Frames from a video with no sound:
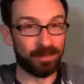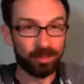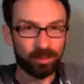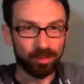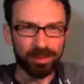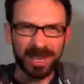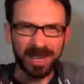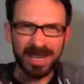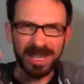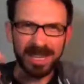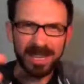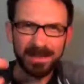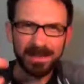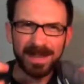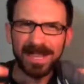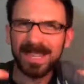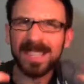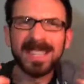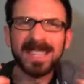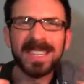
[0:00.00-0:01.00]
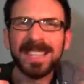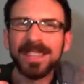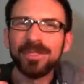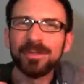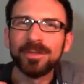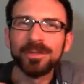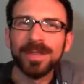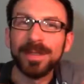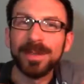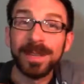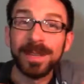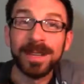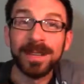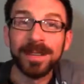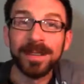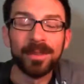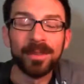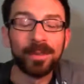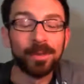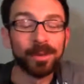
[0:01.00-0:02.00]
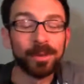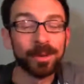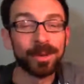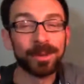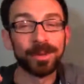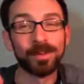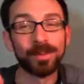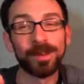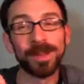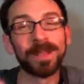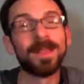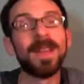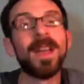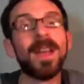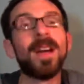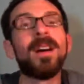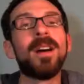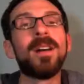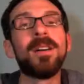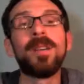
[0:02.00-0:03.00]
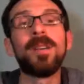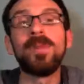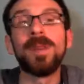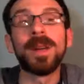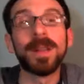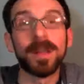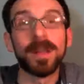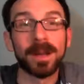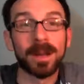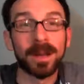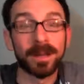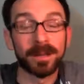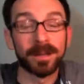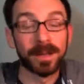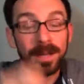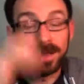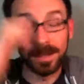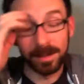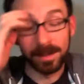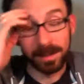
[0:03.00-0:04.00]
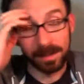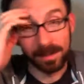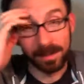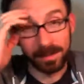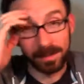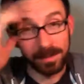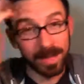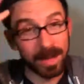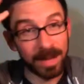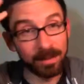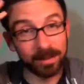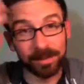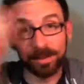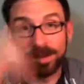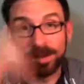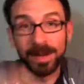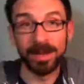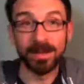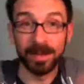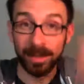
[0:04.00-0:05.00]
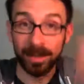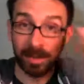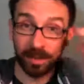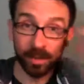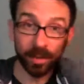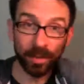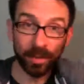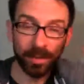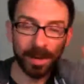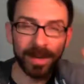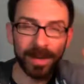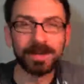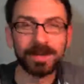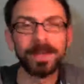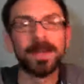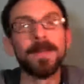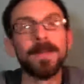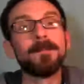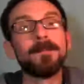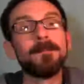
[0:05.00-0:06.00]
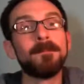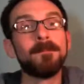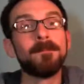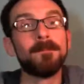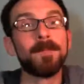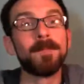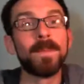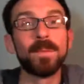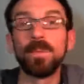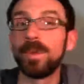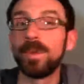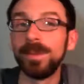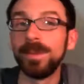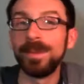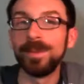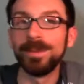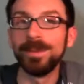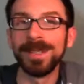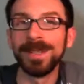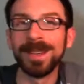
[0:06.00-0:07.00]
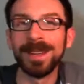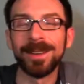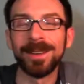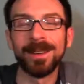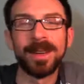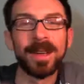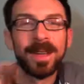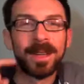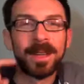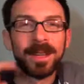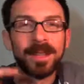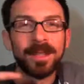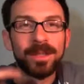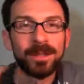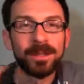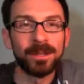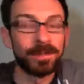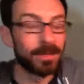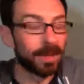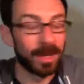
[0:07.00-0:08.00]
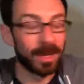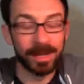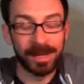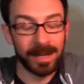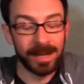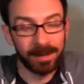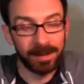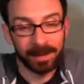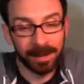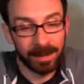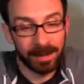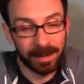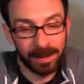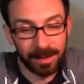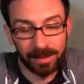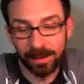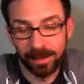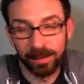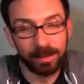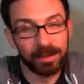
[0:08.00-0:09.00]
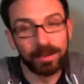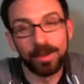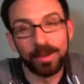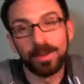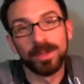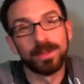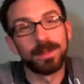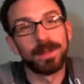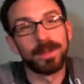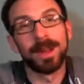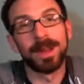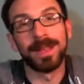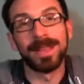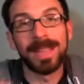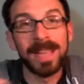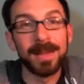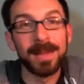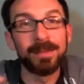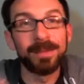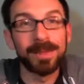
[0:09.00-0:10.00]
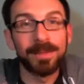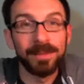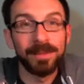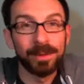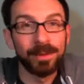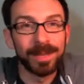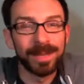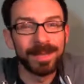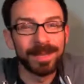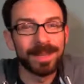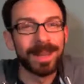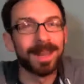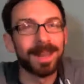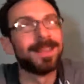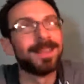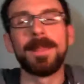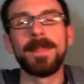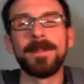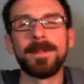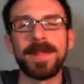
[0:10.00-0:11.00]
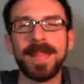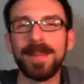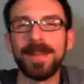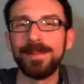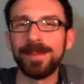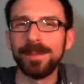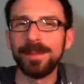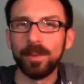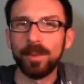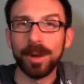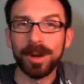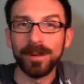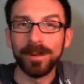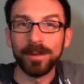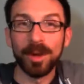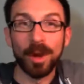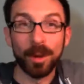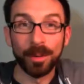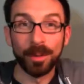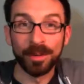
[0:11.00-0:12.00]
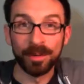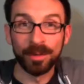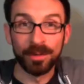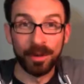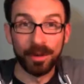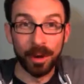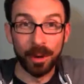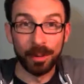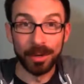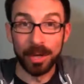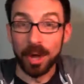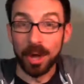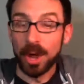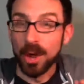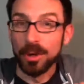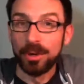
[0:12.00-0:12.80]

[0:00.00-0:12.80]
dragging me kicking and streaming into the world with, oh my God, like, that was crazy. You're crazy. What are we doing now? I can't, there's so much blood. I can't believe you did that. Can't believe what? No, don't